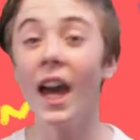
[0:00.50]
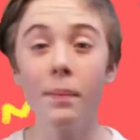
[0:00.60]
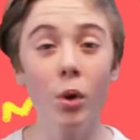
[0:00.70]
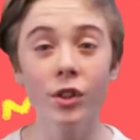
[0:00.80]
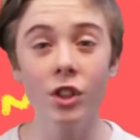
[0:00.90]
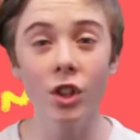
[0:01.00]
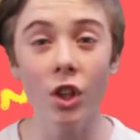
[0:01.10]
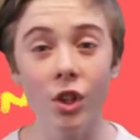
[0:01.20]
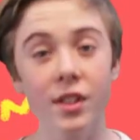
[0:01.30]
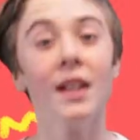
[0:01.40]
Hey boys and
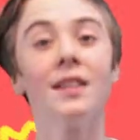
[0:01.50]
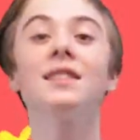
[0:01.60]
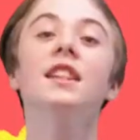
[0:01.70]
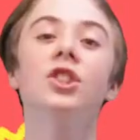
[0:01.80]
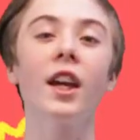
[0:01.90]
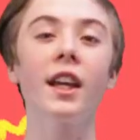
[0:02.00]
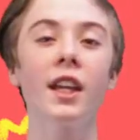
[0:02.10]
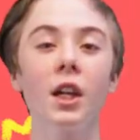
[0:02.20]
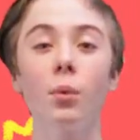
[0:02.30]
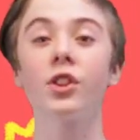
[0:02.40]
girls, CJ
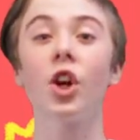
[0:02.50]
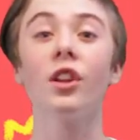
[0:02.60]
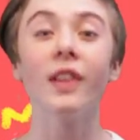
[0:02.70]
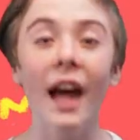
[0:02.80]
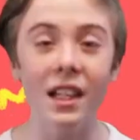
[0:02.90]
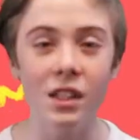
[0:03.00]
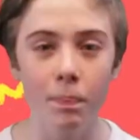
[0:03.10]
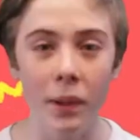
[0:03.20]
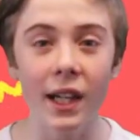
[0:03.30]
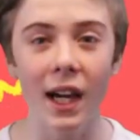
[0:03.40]
here with our
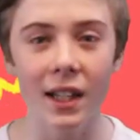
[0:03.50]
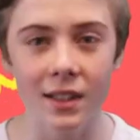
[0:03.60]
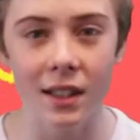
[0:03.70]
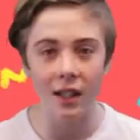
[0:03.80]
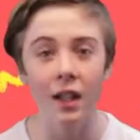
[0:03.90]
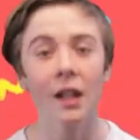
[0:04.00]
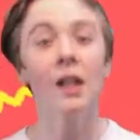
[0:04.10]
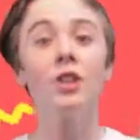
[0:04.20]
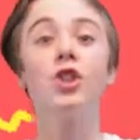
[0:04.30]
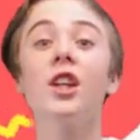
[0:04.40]
last big idea.
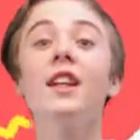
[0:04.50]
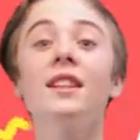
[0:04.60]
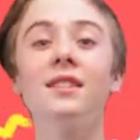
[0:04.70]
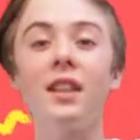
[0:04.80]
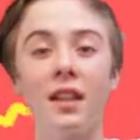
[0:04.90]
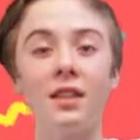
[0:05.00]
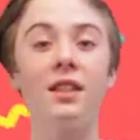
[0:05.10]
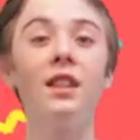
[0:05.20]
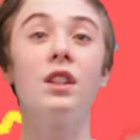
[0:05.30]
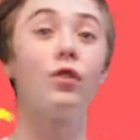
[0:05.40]

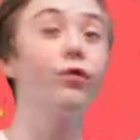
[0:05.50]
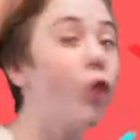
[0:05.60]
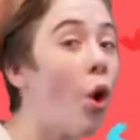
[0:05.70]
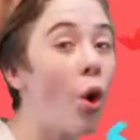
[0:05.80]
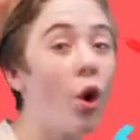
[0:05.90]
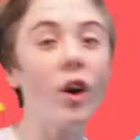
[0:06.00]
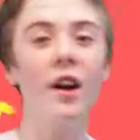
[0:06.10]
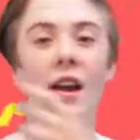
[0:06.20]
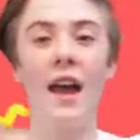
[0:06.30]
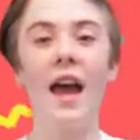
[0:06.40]
Jesus is for
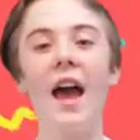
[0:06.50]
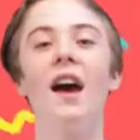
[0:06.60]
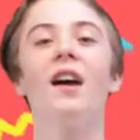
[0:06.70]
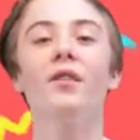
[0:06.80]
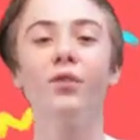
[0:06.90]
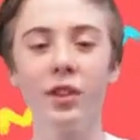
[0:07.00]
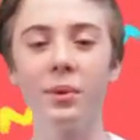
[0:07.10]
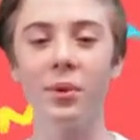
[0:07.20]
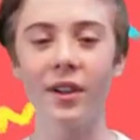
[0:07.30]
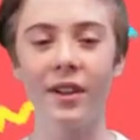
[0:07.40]

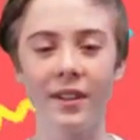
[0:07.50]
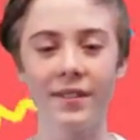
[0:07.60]
everyone.